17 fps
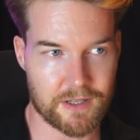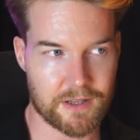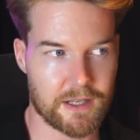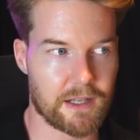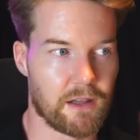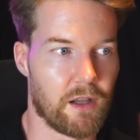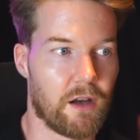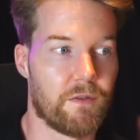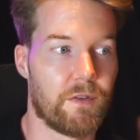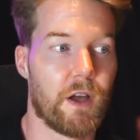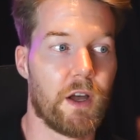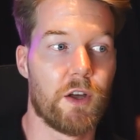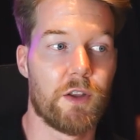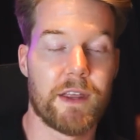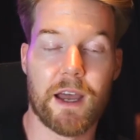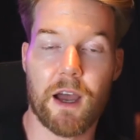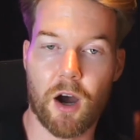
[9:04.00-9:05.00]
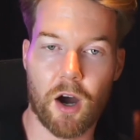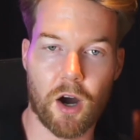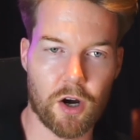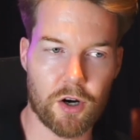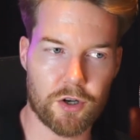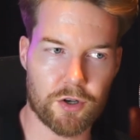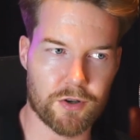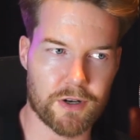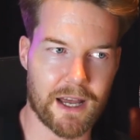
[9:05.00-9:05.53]
they love, they are
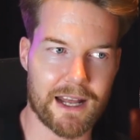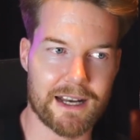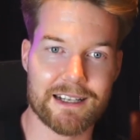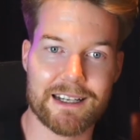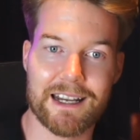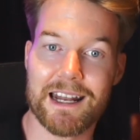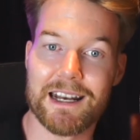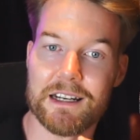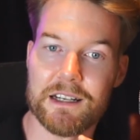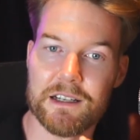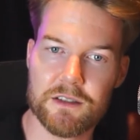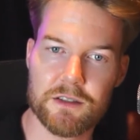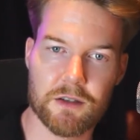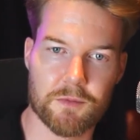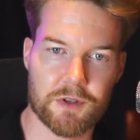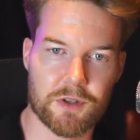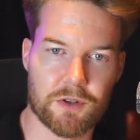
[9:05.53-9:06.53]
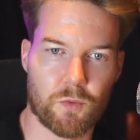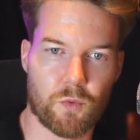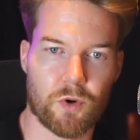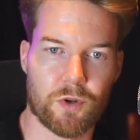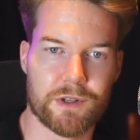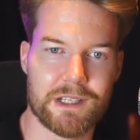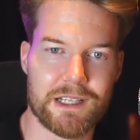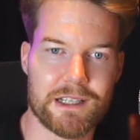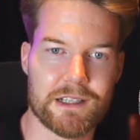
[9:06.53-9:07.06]
good at it, and it is something the
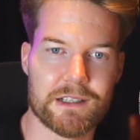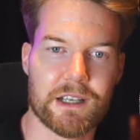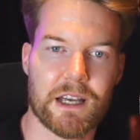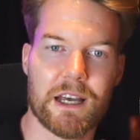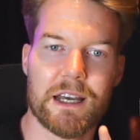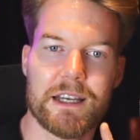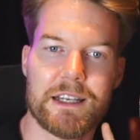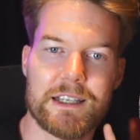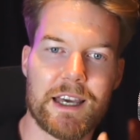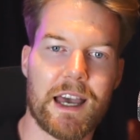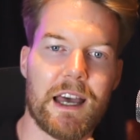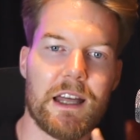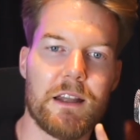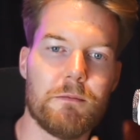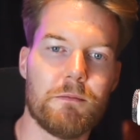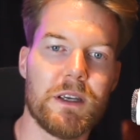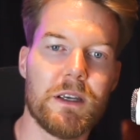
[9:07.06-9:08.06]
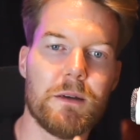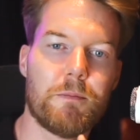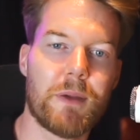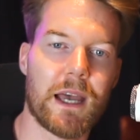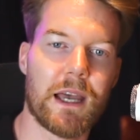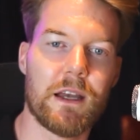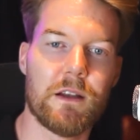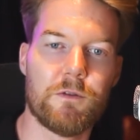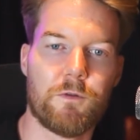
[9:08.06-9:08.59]
world needs, can be
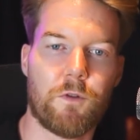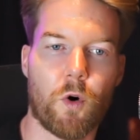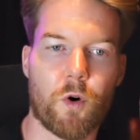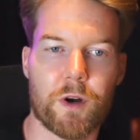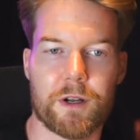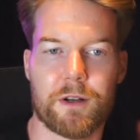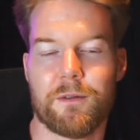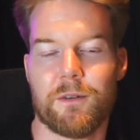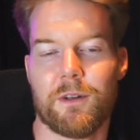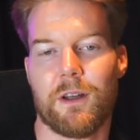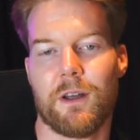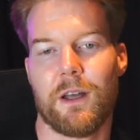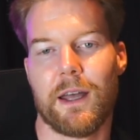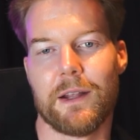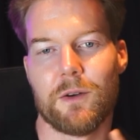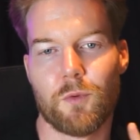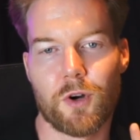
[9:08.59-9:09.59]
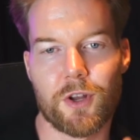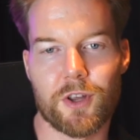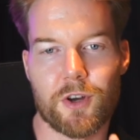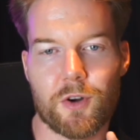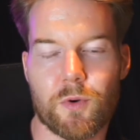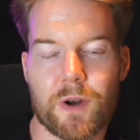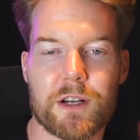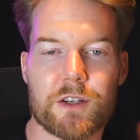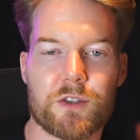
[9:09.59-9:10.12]
paid for it. And one of the
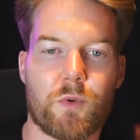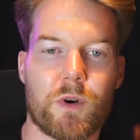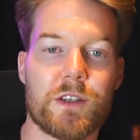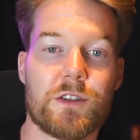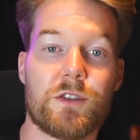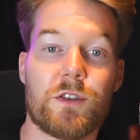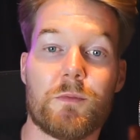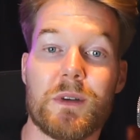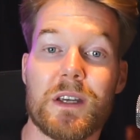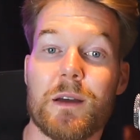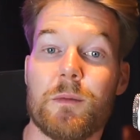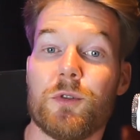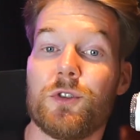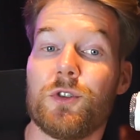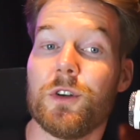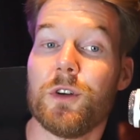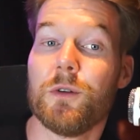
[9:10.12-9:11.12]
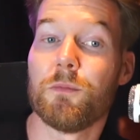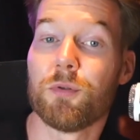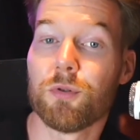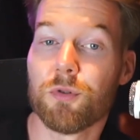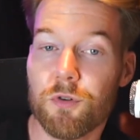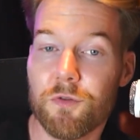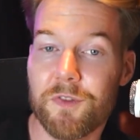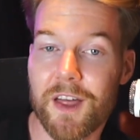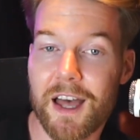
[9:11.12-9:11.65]
greatest ways to be able to
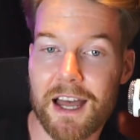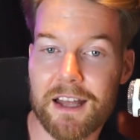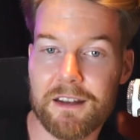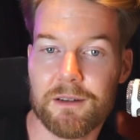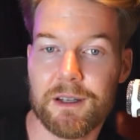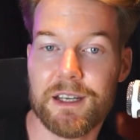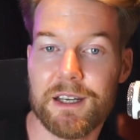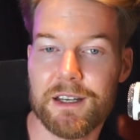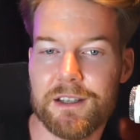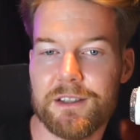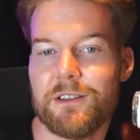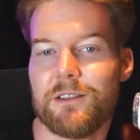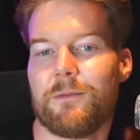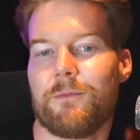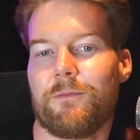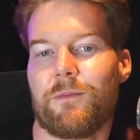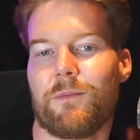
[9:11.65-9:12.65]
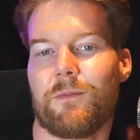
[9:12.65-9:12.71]
improve that is